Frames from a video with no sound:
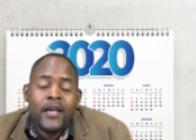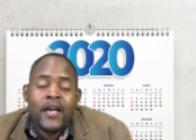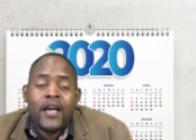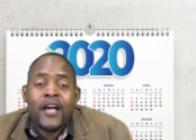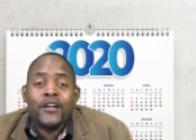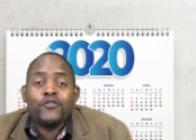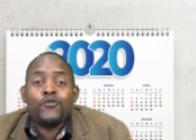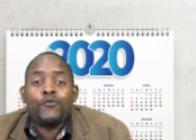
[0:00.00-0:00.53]

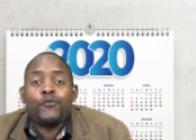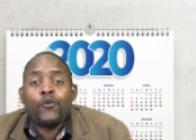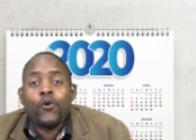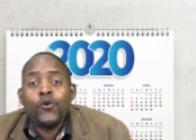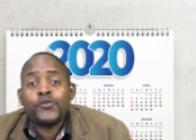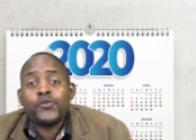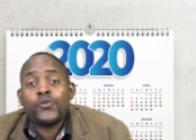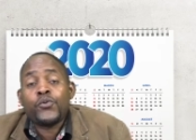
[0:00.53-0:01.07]
and of
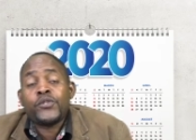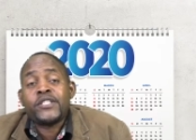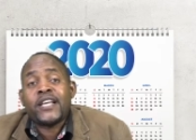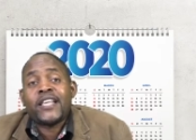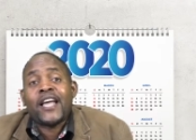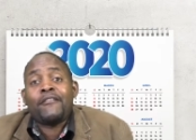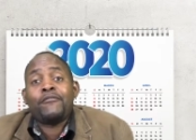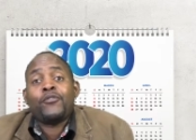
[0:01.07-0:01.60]
course those that
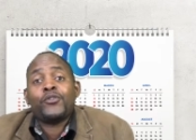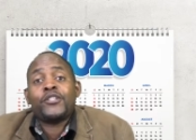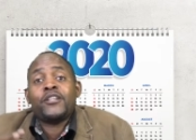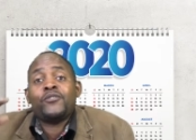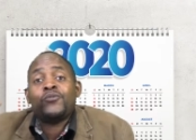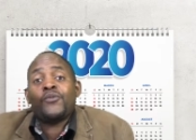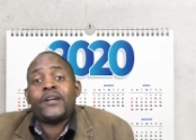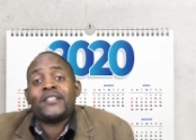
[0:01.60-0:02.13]
have
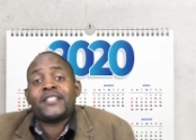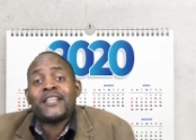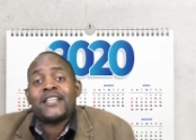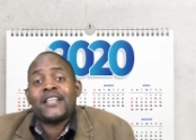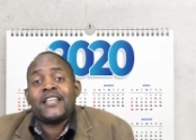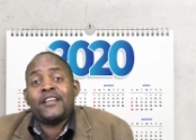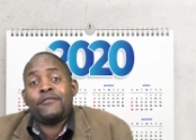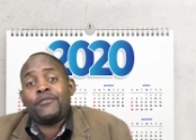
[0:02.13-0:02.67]
gotten to a
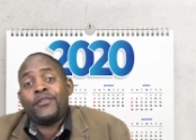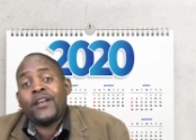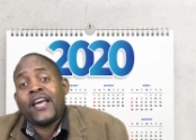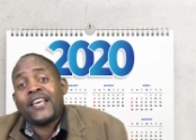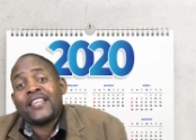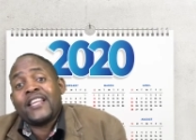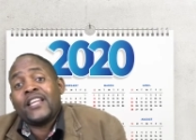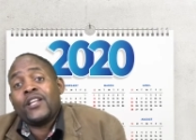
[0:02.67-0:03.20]
certain level
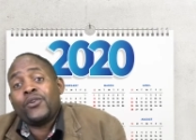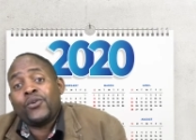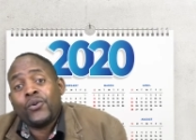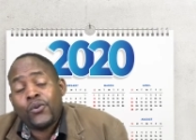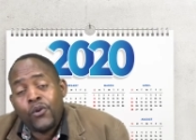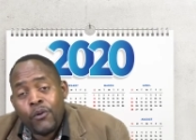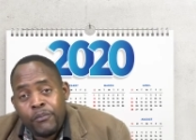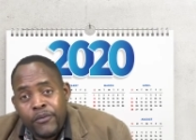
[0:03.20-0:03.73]
like the local
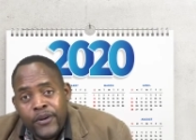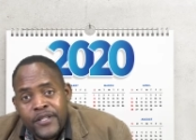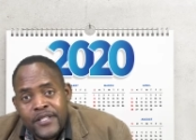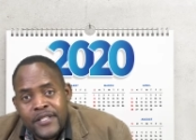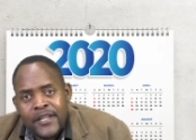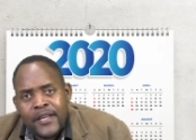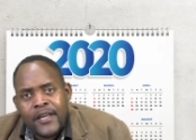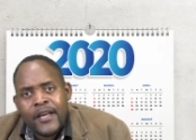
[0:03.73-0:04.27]

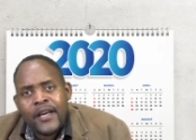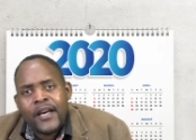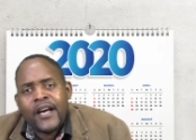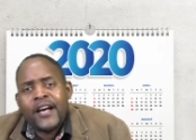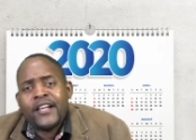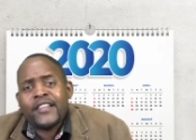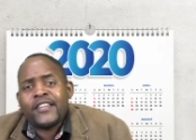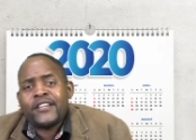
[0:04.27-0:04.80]
corporates
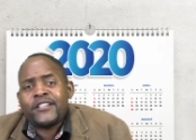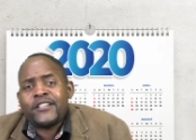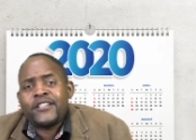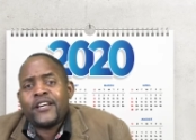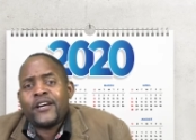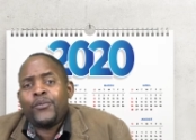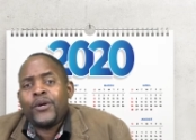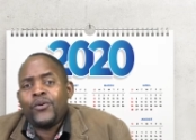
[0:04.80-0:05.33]
that we
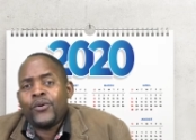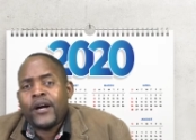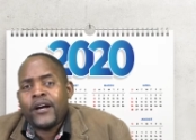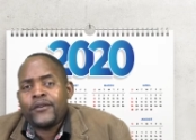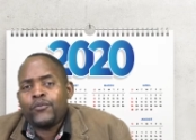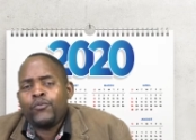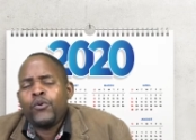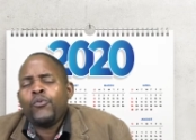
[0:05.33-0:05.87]
look at.
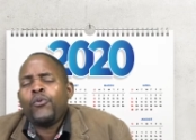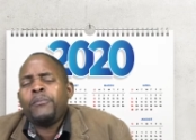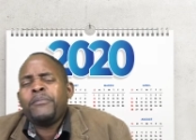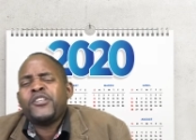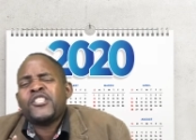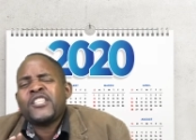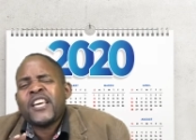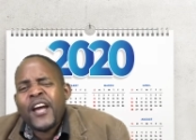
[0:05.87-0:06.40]
We will be
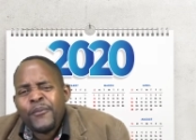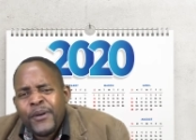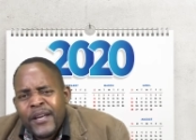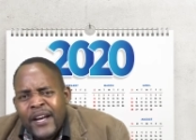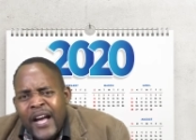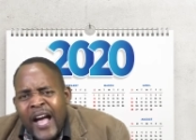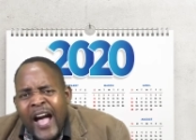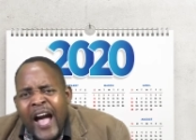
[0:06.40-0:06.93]
sharing
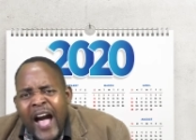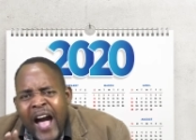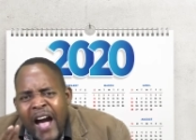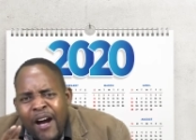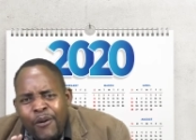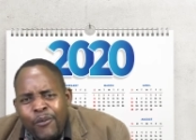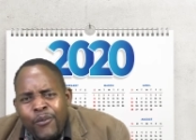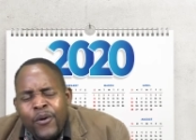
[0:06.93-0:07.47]

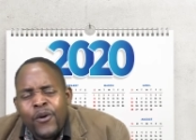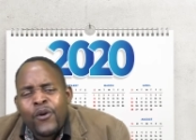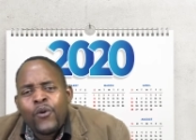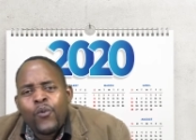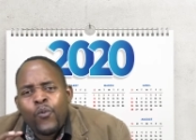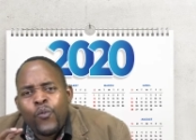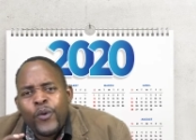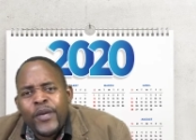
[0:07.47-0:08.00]
how
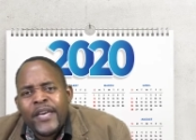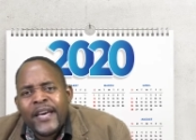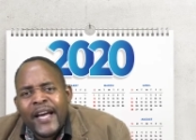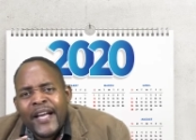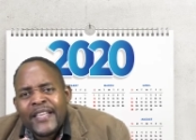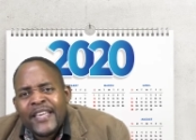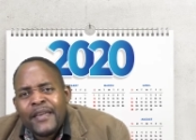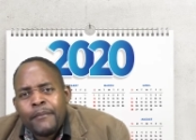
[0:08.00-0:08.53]
we
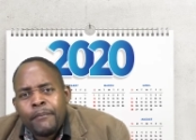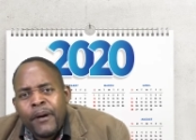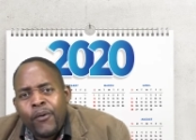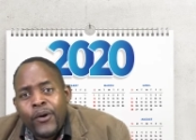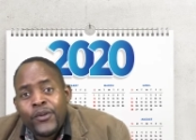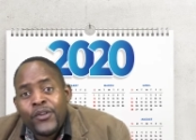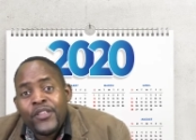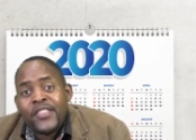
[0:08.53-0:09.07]
can empower
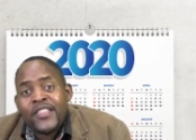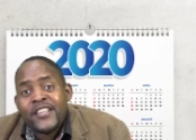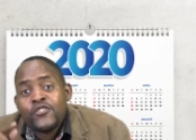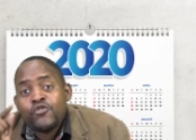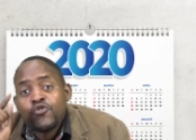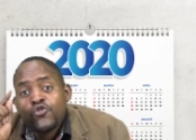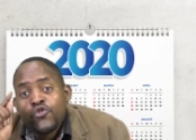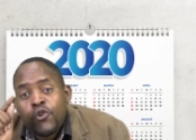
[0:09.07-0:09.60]
you in this
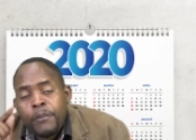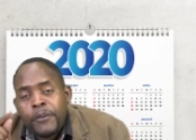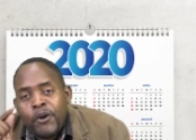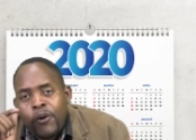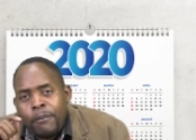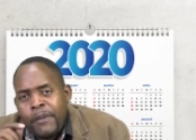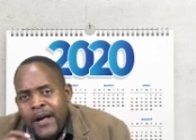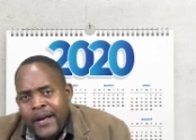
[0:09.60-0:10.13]
tropical
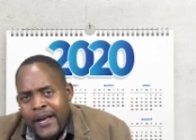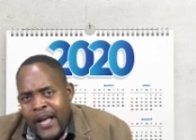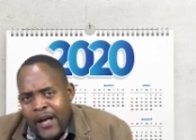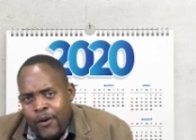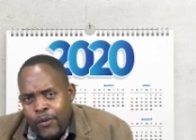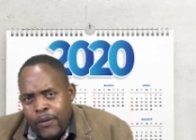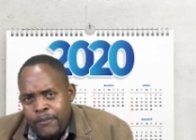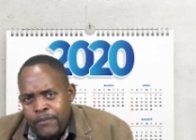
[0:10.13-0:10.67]
bank hour.